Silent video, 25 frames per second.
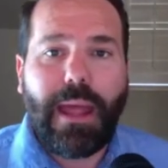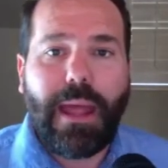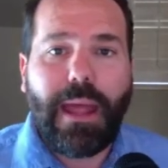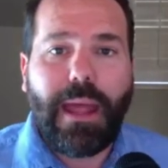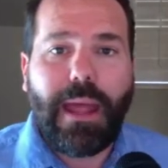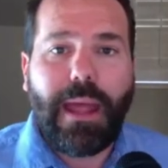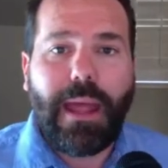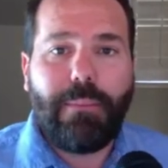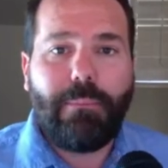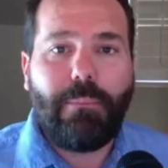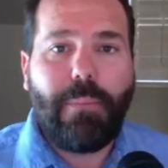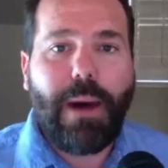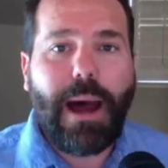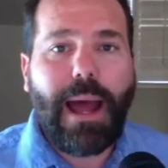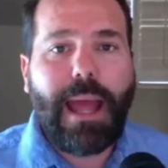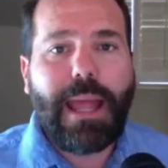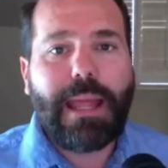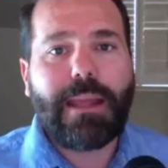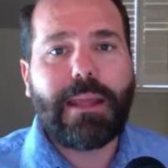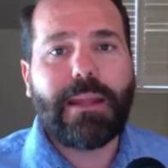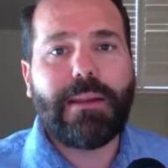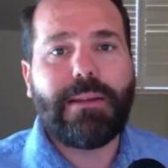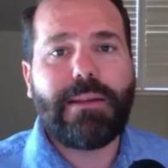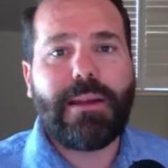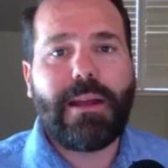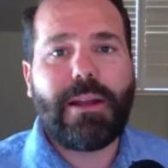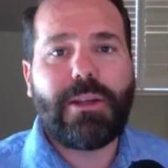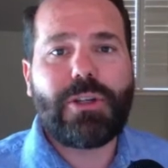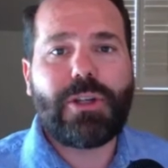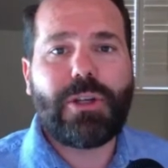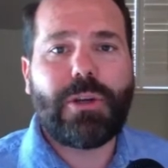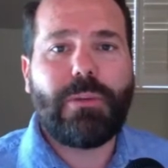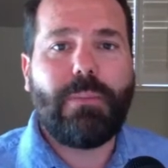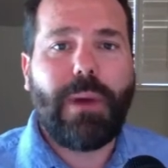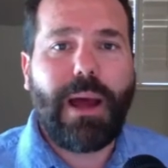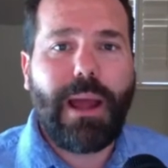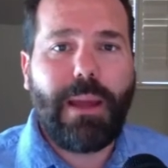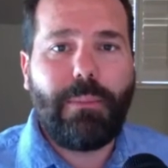And my
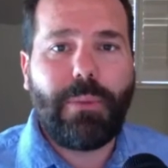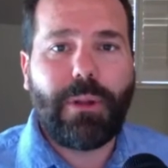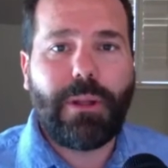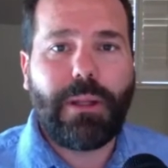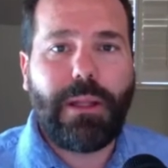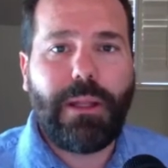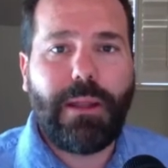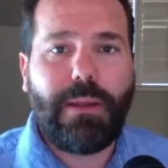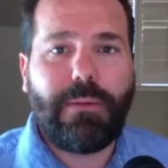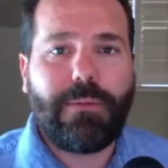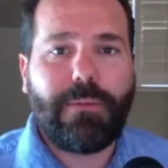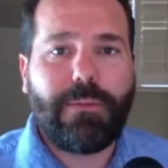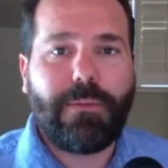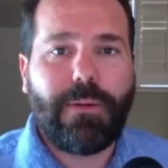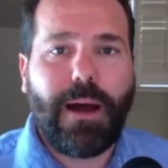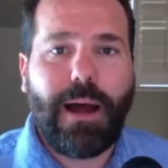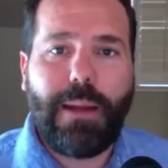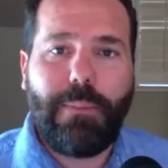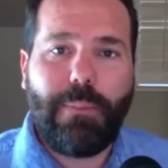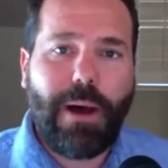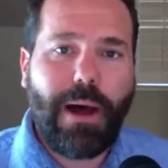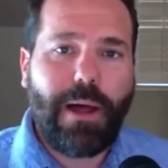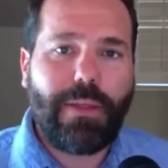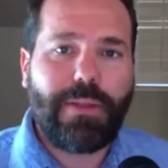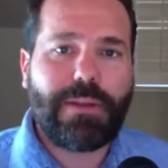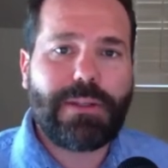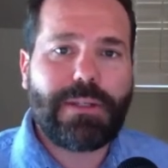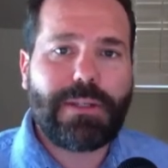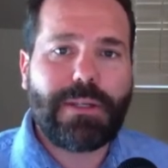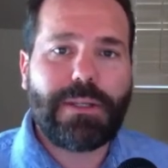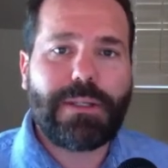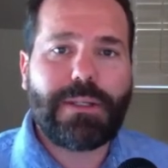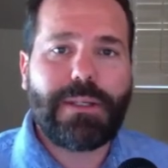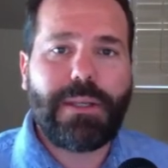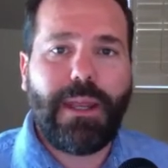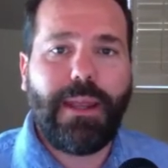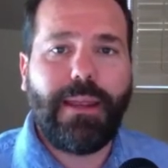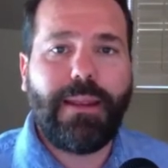contention, my belief,
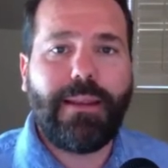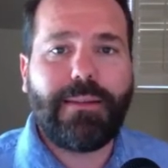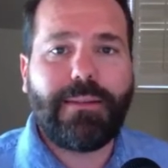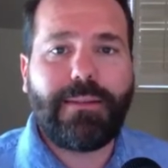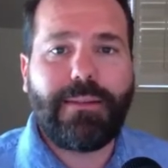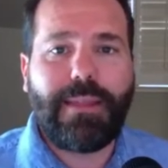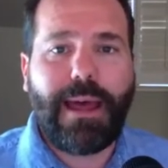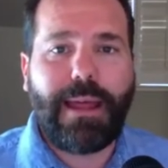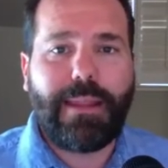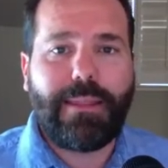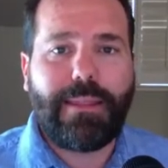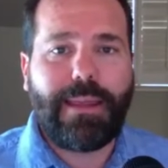hypothesis is that